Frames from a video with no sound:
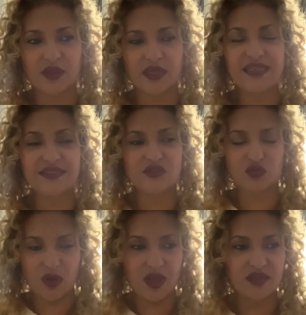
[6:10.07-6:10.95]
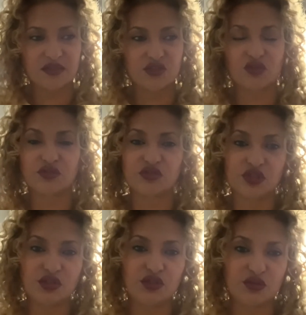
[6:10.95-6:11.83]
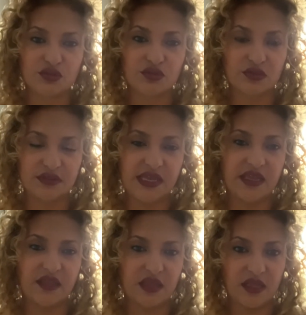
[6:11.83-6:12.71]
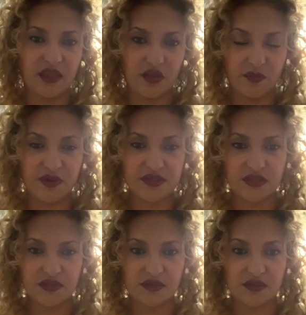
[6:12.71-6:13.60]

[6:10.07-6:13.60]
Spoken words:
is it wise to continue taking the antidepressant?